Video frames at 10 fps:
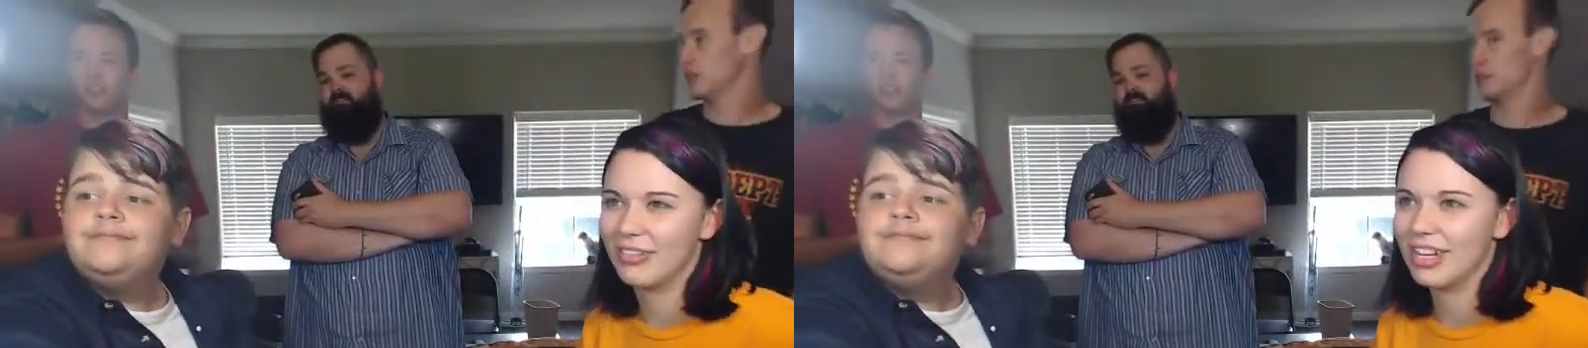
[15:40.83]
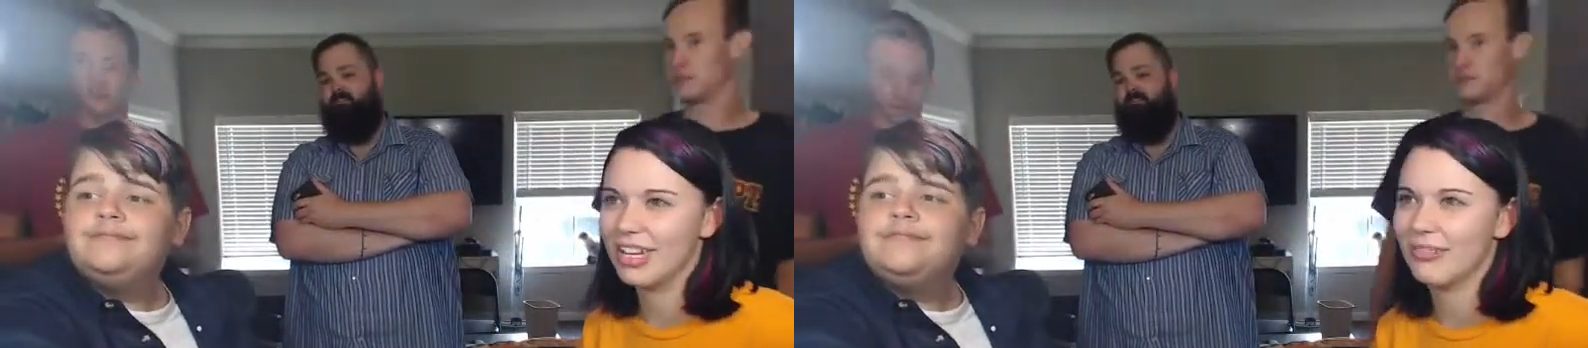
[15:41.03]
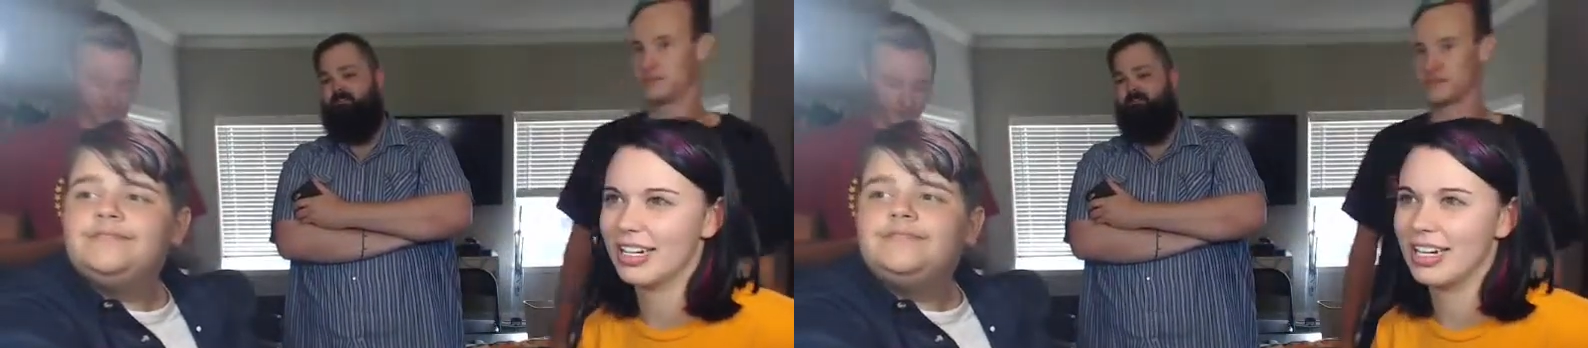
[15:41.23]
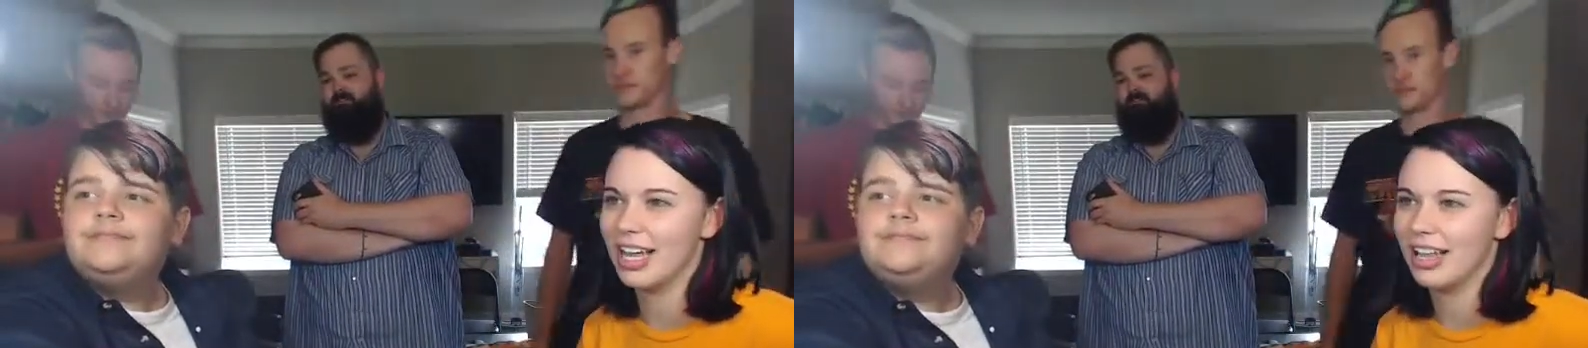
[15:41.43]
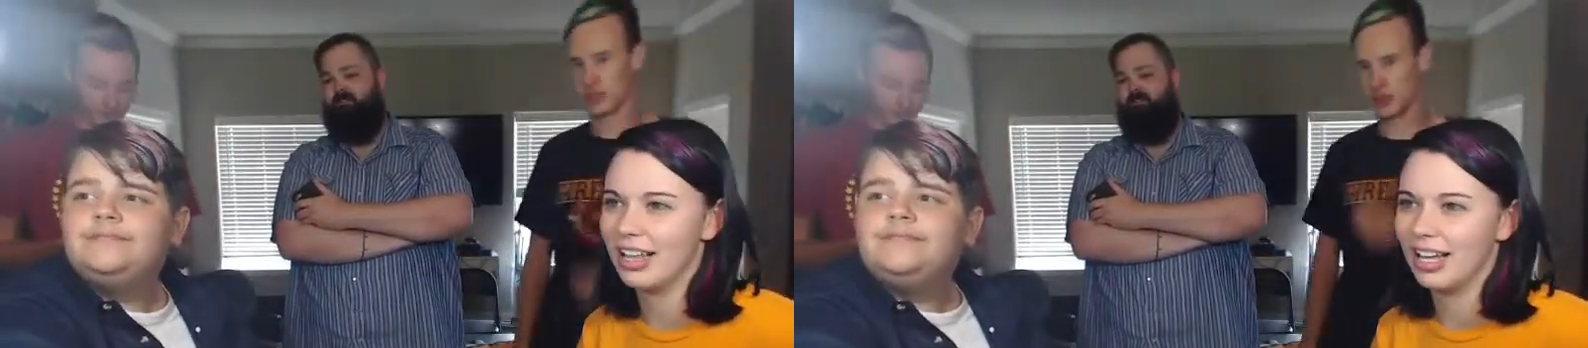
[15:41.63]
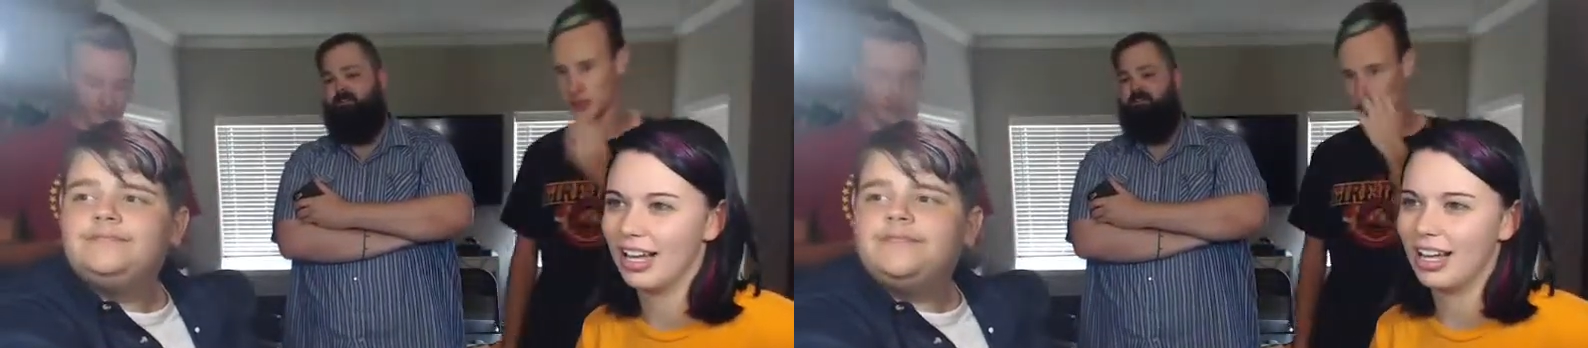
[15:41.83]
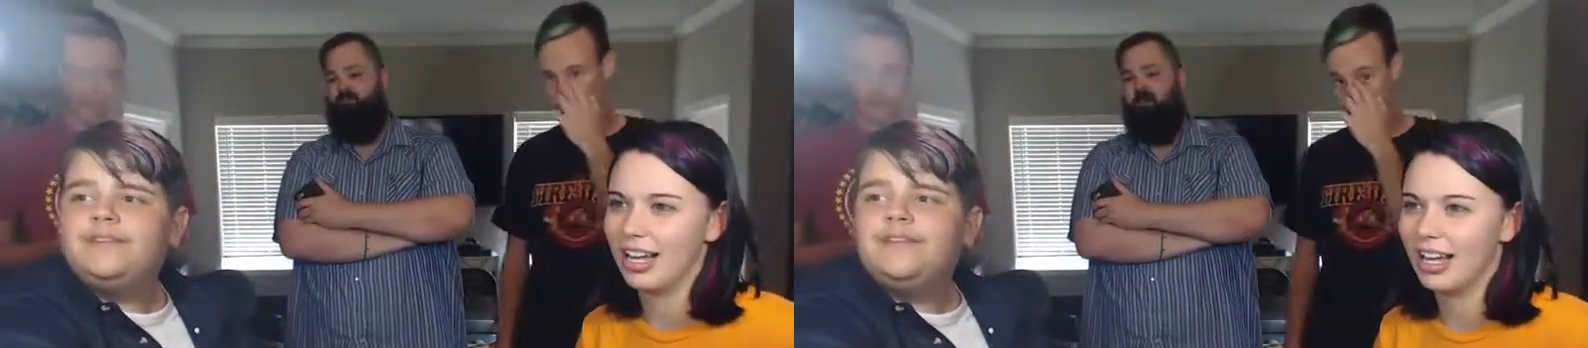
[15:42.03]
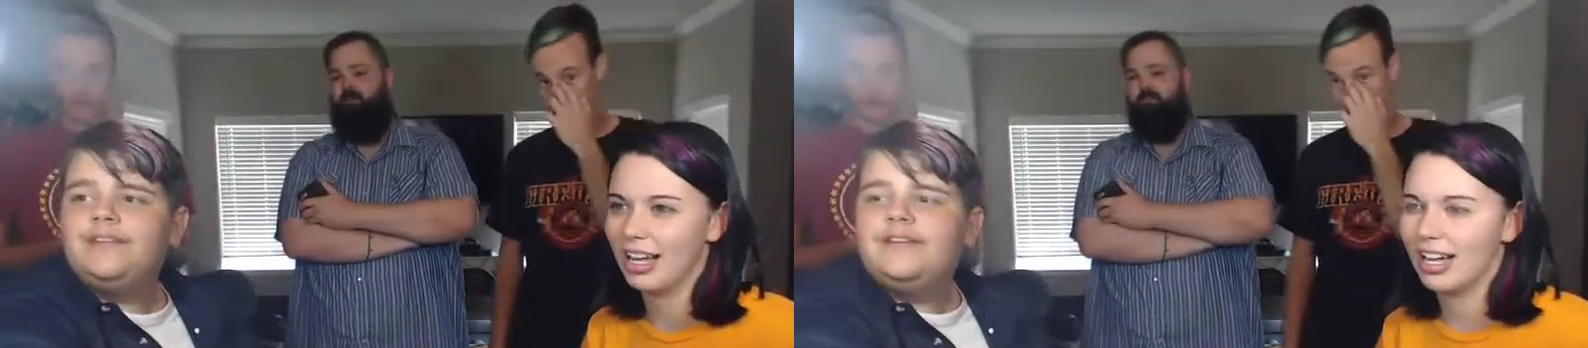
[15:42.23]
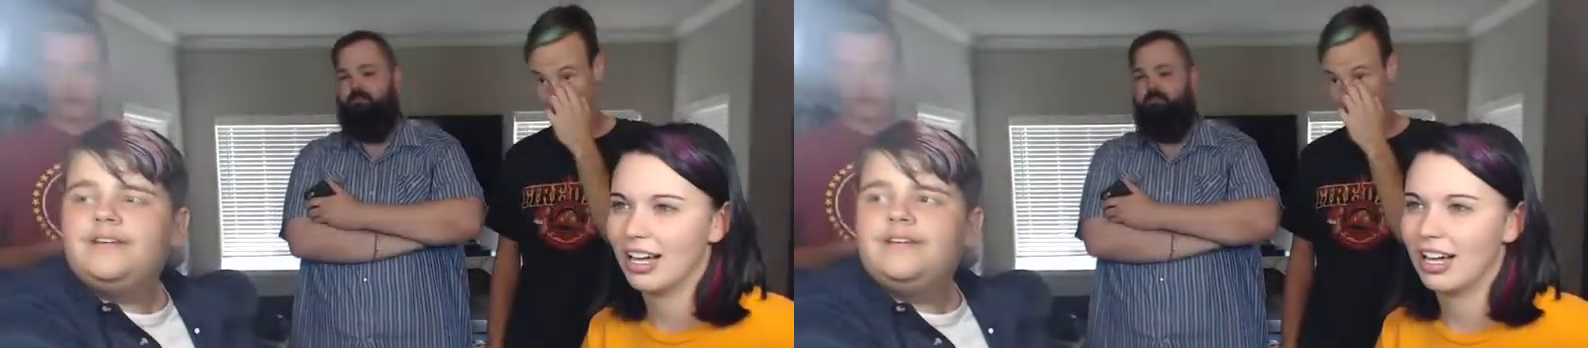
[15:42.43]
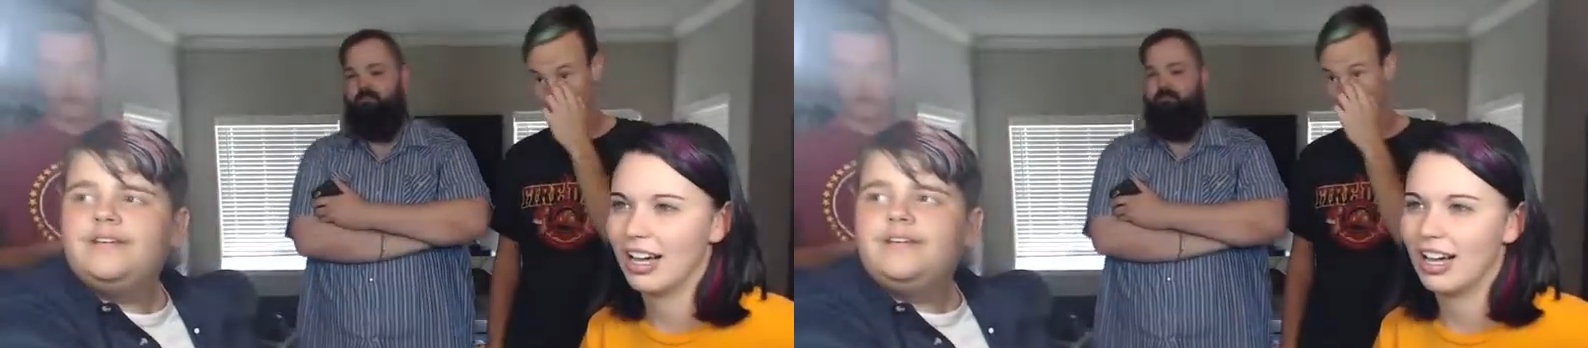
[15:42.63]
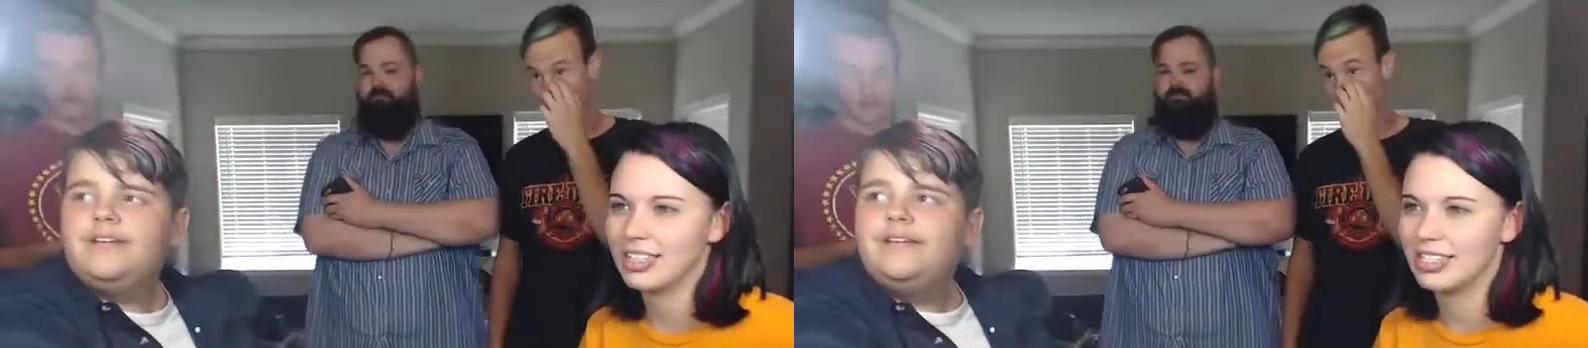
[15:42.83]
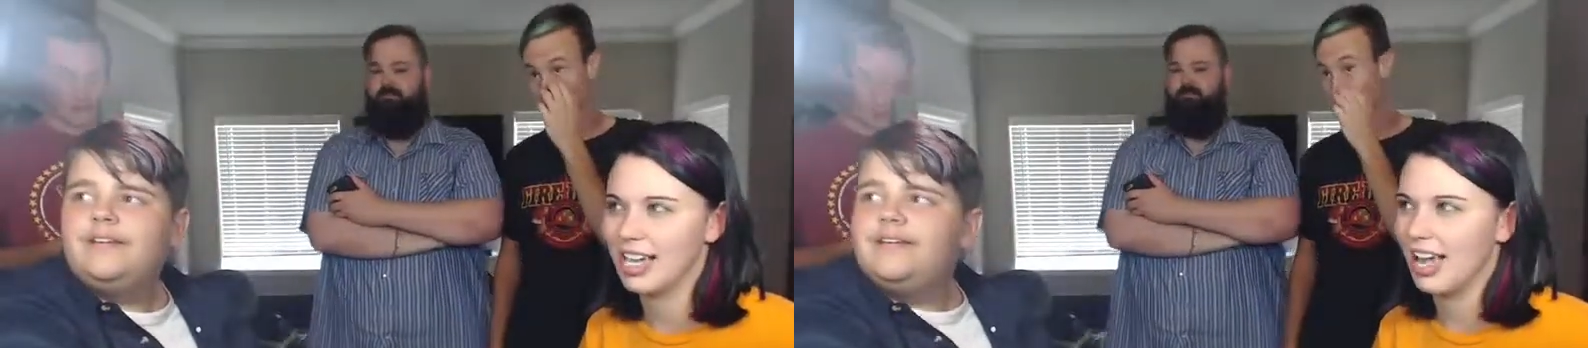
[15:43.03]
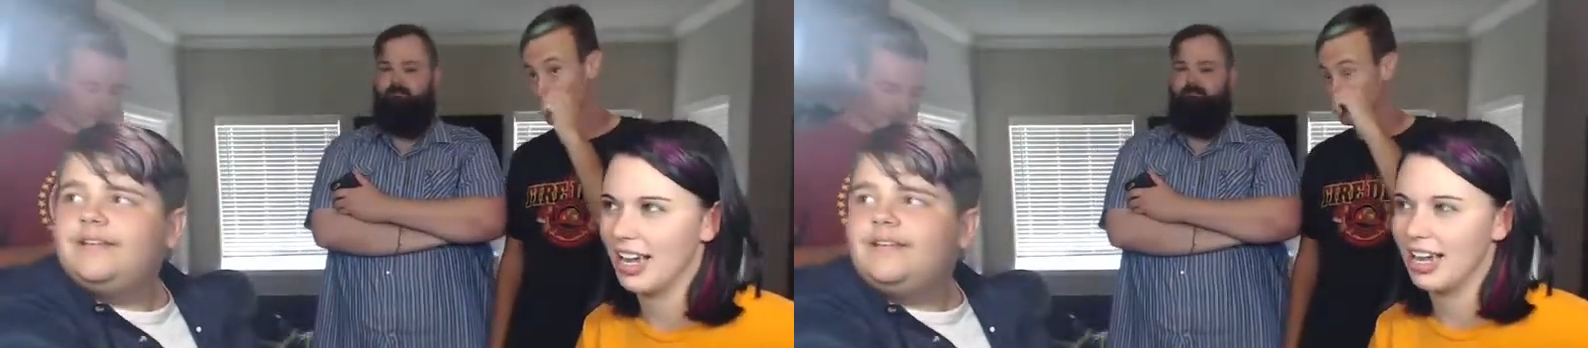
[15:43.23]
Speaker 1: we get vanilla. It's a powder latte.